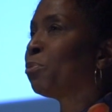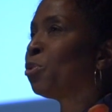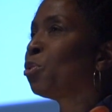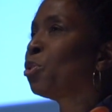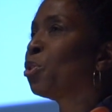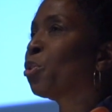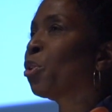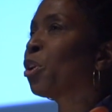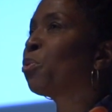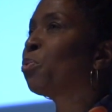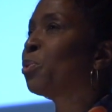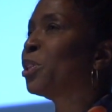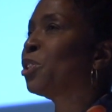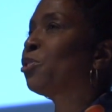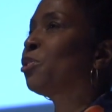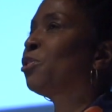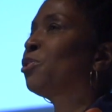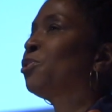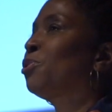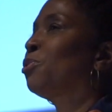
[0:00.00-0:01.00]
New York
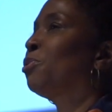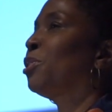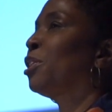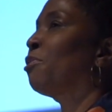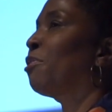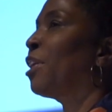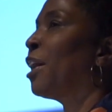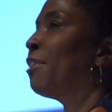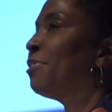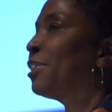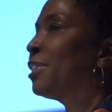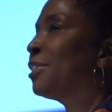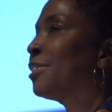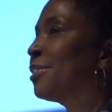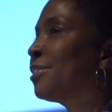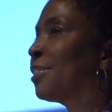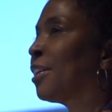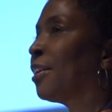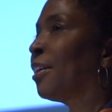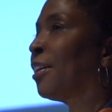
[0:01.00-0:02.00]
winters doing graphic
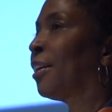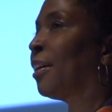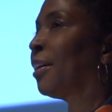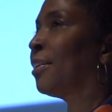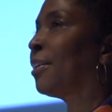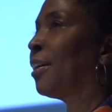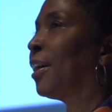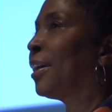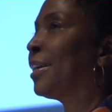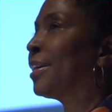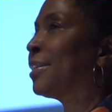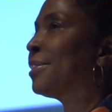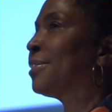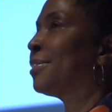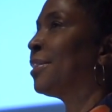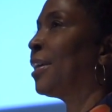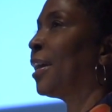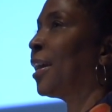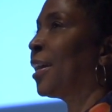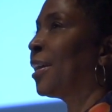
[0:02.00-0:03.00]
design, I guess
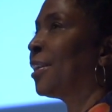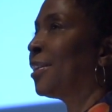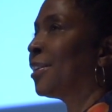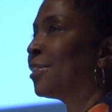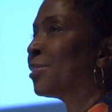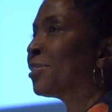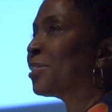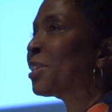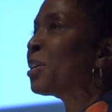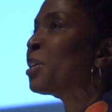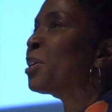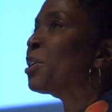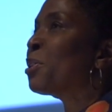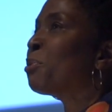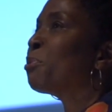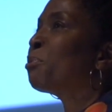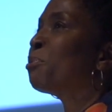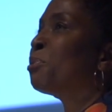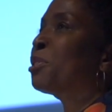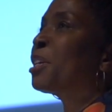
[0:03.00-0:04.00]
in the 80s,
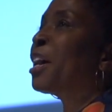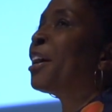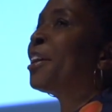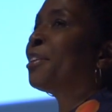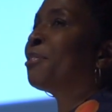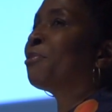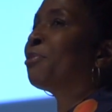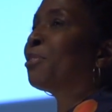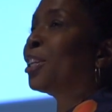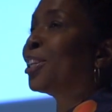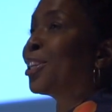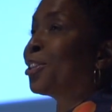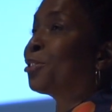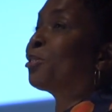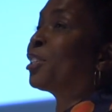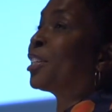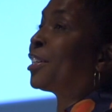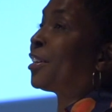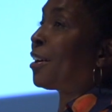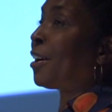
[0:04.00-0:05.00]
was kind of
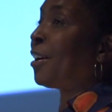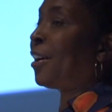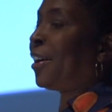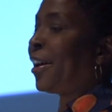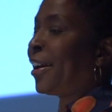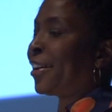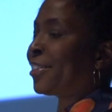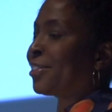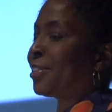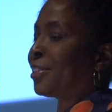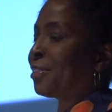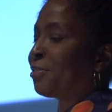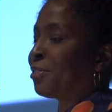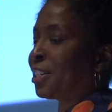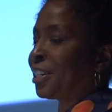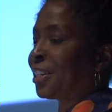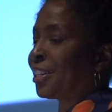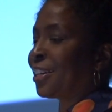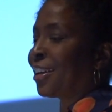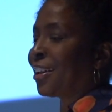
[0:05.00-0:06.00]
lonely
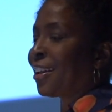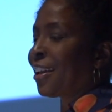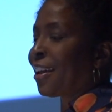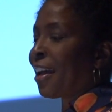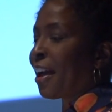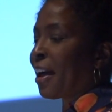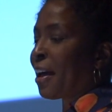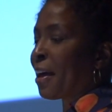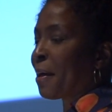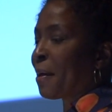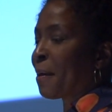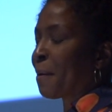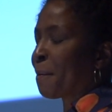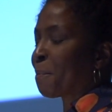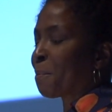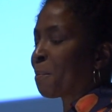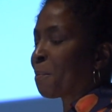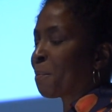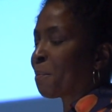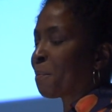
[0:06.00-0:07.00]
activity.
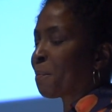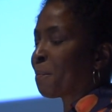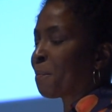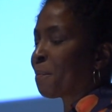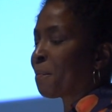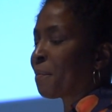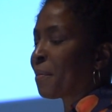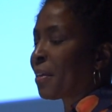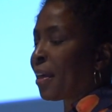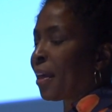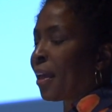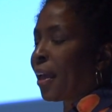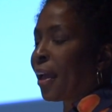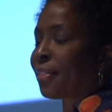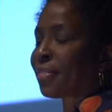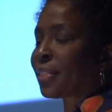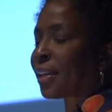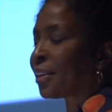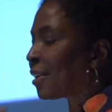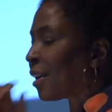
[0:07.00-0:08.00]
And
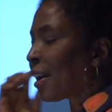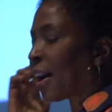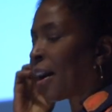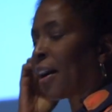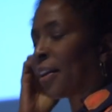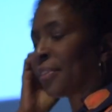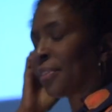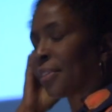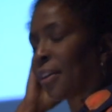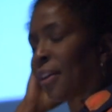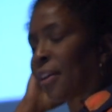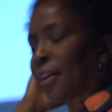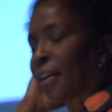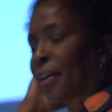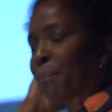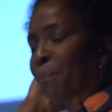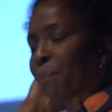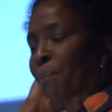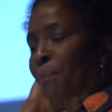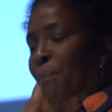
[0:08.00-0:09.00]
then
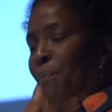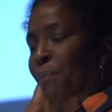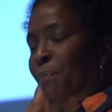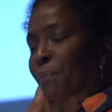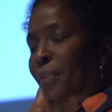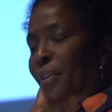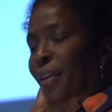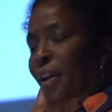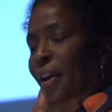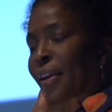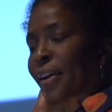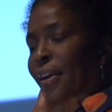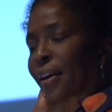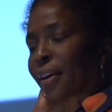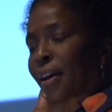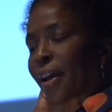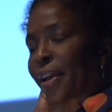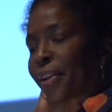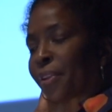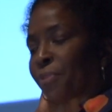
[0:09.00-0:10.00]
I
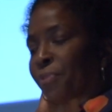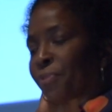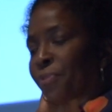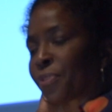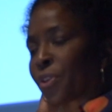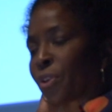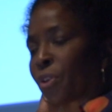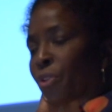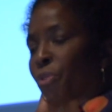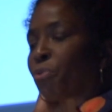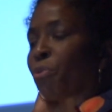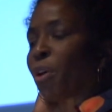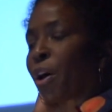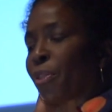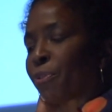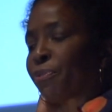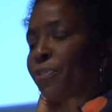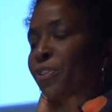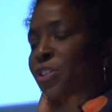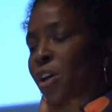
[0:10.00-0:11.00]
kind of, through
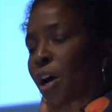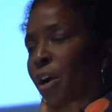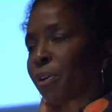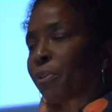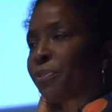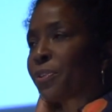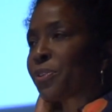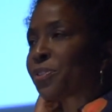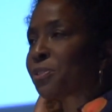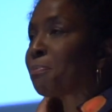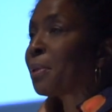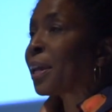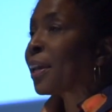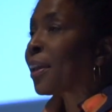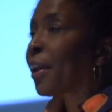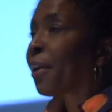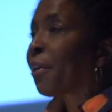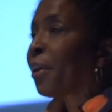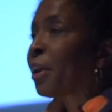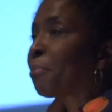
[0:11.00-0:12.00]
other photographers, met
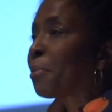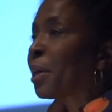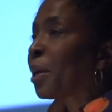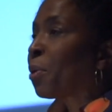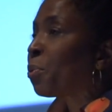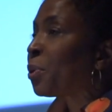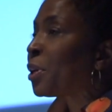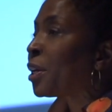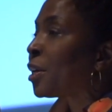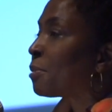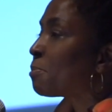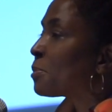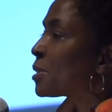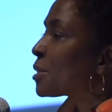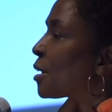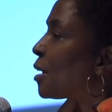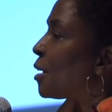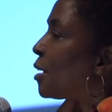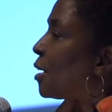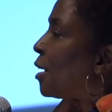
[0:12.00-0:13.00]
Carrie Mae
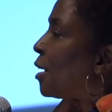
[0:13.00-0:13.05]
Weems,